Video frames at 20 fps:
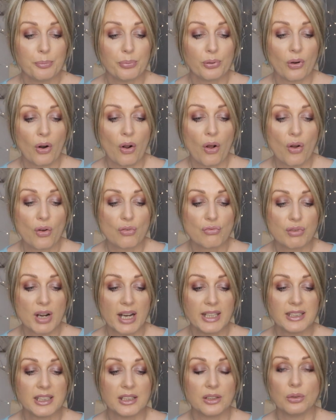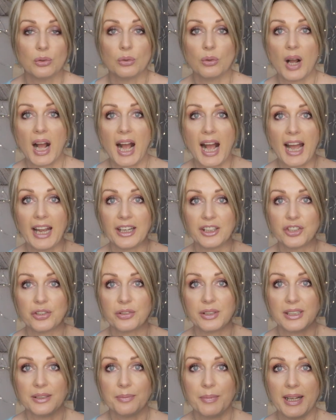pro-retinol eye
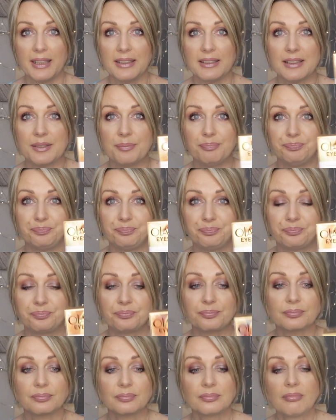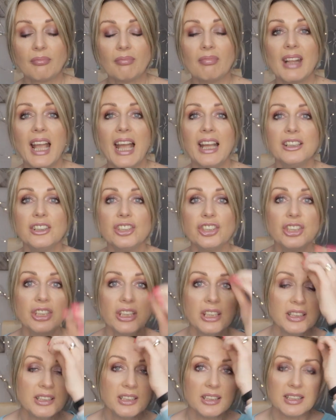treatment. And
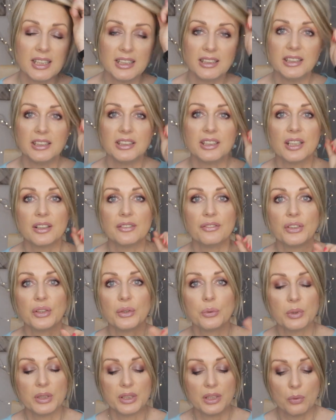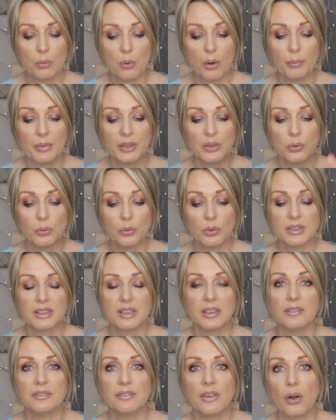she did an interview with the woman who
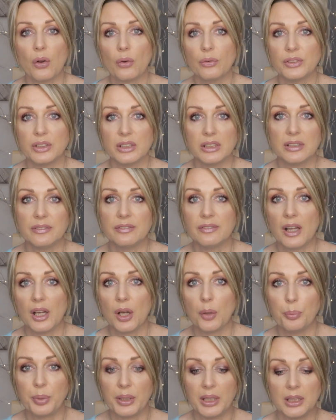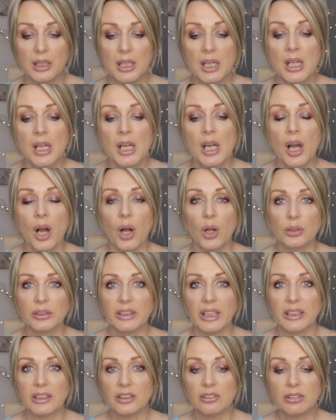was involved in developing all
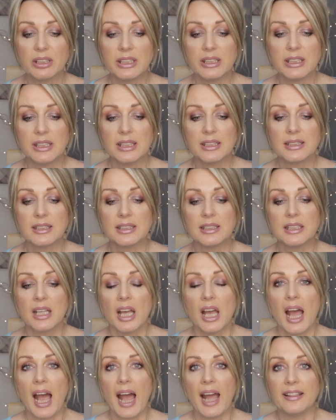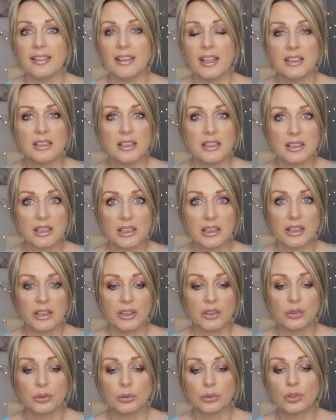the ingredients, and they did
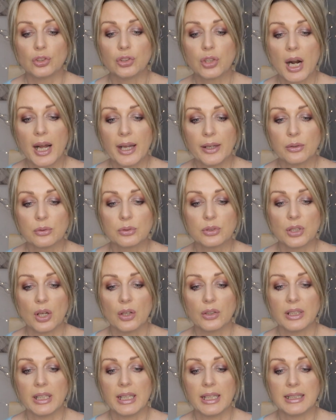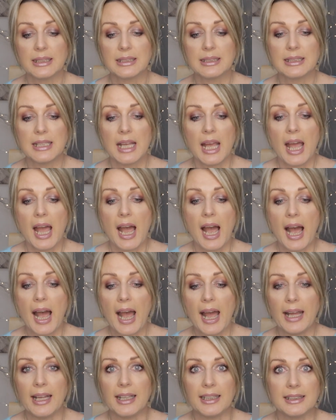clinical trials on it,
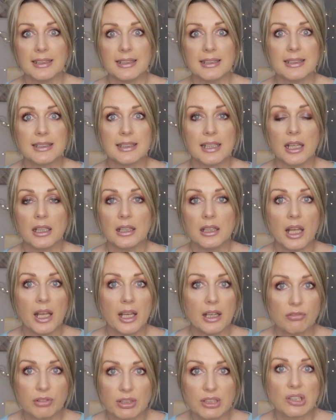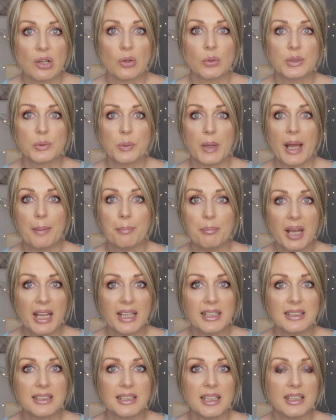and the results were
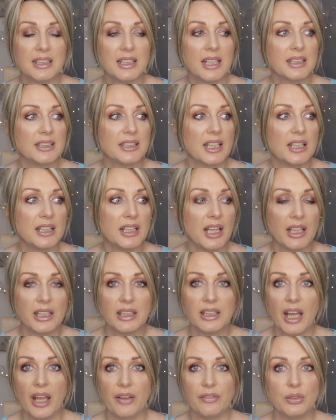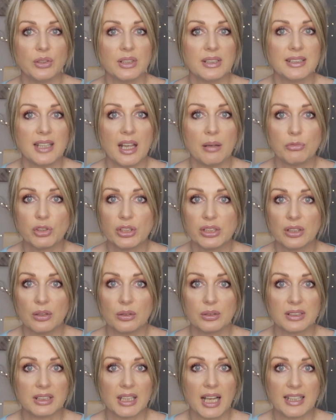amazing. They said that it gave you the same
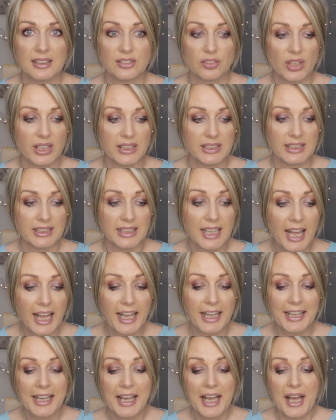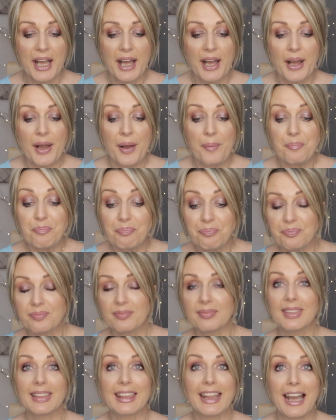results as Retin-A.
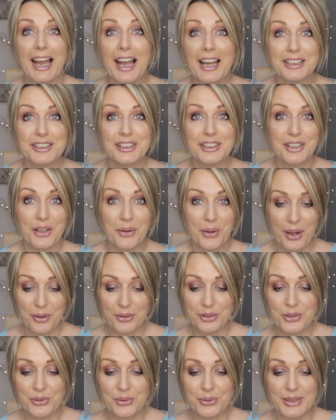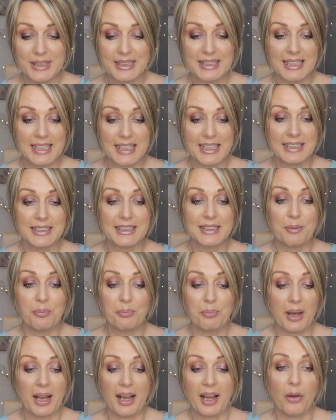I don't know how true it is,
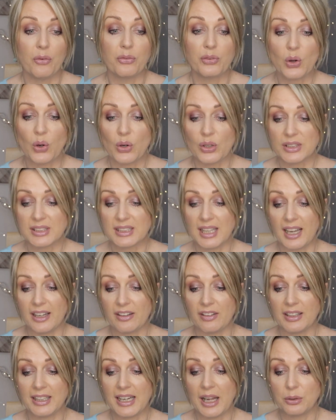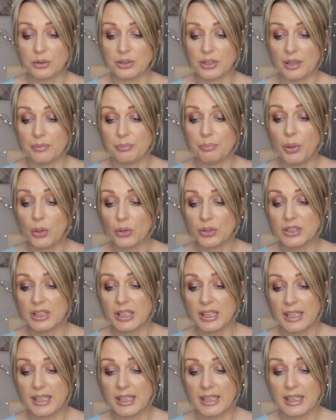but of course I ran out and bought
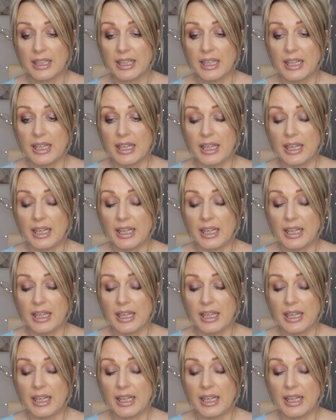it.